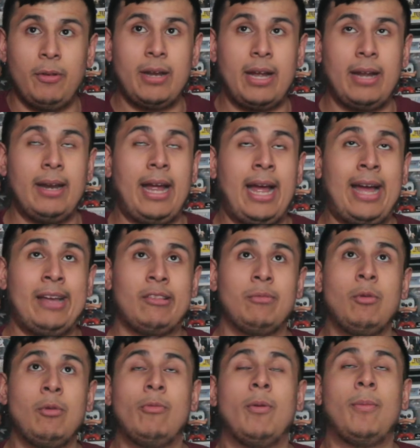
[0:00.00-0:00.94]
not as
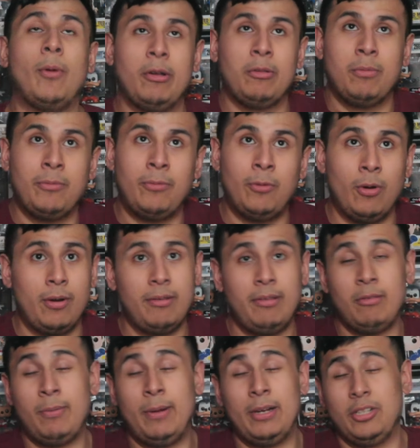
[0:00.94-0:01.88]
movable as before,
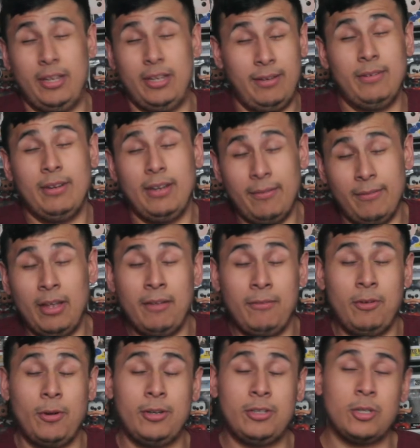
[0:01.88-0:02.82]
especially even
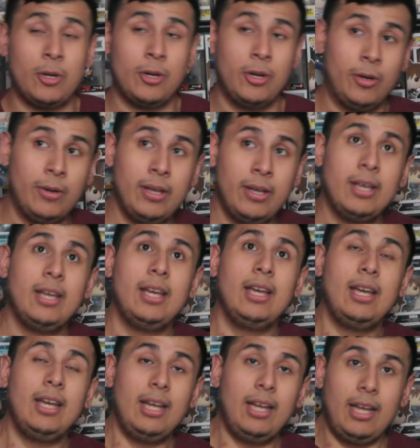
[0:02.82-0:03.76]
if you're a turtle.
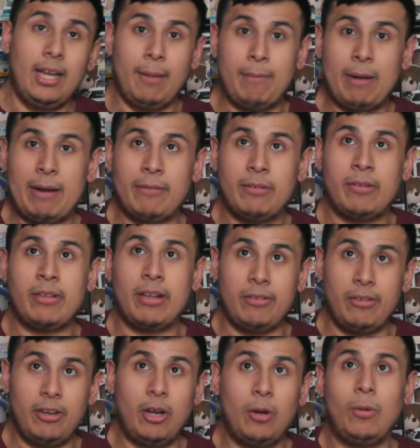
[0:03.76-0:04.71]
And Bradford decides,
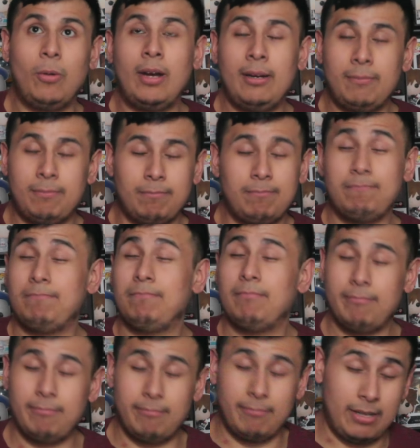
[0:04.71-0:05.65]
you know what?
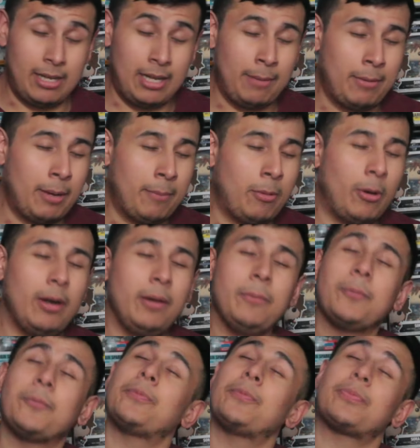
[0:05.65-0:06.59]
I'm on board.
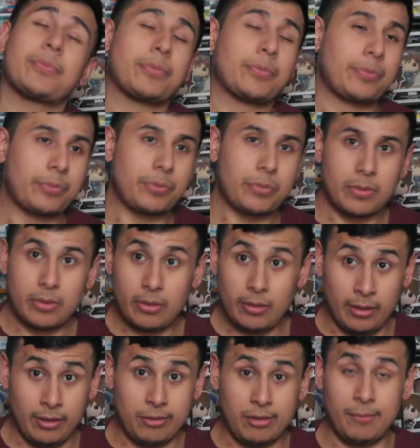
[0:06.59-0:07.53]

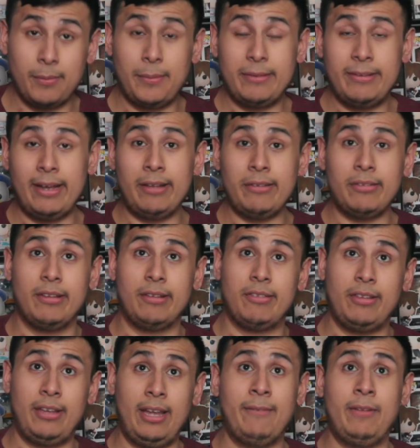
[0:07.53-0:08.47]
Let's give him a test. Let's
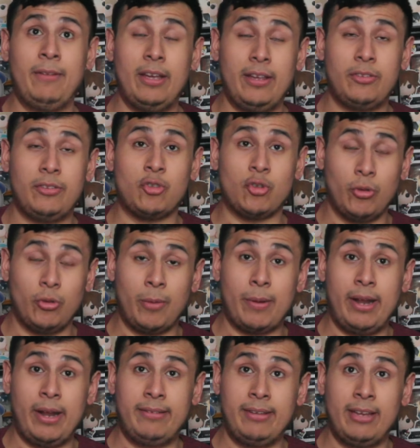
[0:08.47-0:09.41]
see if he is truly
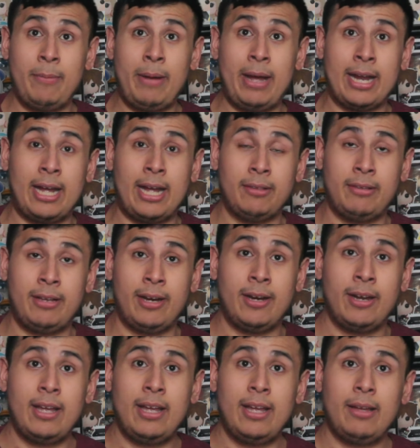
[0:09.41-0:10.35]
ready to get back out
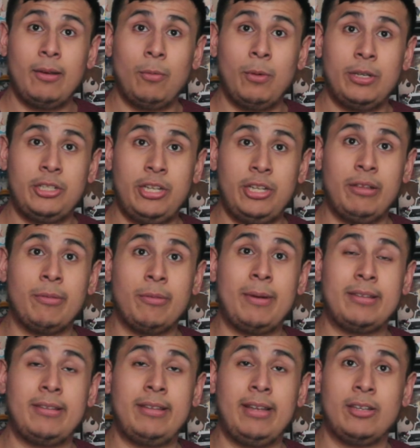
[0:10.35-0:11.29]
there, which he's
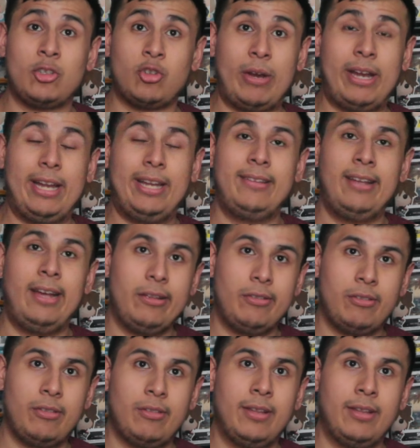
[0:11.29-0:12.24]
about to take the train
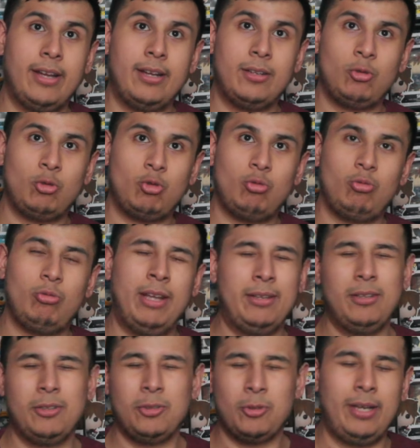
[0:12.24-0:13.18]
test. I'm
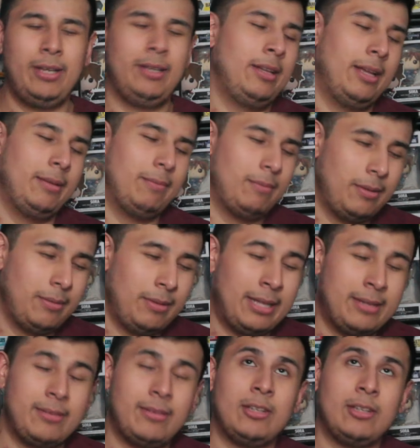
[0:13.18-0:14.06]
about